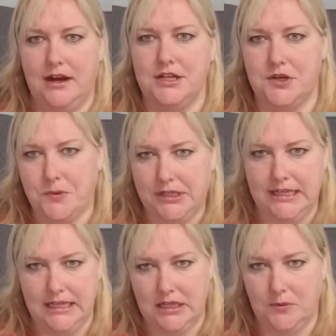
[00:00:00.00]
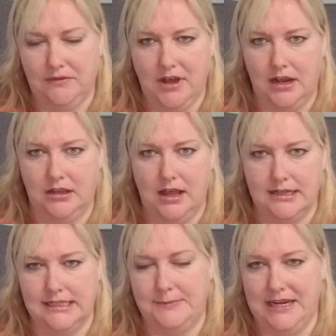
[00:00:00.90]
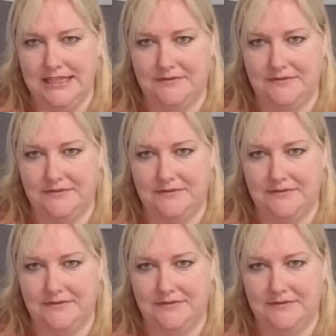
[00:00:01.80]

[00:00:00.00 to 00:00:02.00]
I don't really think that we've got a lot of space